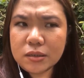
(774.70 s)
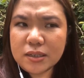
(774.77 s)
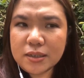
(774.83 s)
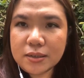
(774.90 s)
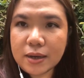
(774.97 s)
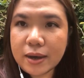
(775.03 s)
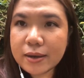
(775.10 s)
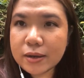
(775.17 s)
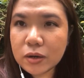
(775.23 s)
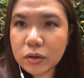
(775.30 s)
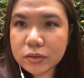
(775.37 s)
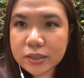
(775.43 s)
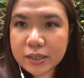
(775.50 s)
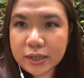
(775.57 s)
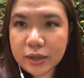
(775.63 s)
deny it
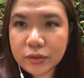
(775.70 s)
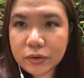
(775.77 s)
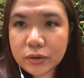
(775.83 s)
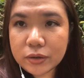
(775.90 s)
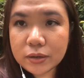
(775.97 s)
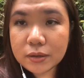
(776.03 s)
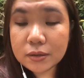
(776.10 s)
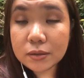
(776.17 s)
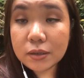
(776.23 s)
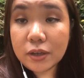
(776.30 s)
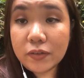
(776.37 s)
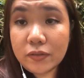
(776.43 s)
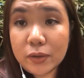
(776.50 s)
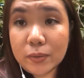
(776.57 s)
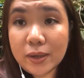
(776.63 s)
altogether
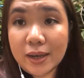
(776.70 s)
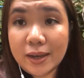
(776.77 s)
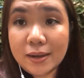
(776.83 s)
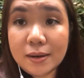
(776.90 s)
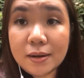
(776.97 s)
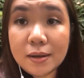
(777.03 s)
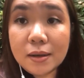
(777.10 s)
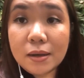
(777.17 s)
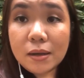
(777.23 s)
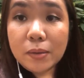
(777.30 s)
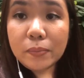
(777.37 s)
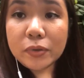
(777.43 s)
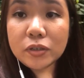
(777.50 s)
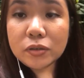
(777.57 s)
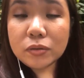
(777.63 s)
if you can,
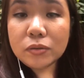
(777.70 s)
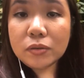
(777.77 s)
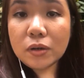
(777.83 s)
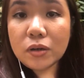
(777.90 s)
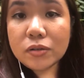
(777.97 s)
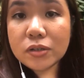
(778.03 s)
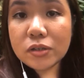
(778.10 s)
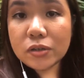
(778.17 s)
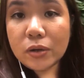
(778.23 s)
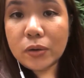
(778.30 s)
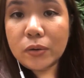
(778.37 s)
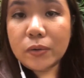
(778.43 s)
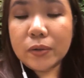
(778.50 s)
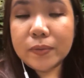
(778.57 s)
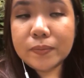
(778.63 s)
but don't
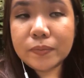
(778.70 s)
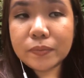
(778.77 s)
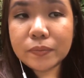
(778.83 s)
also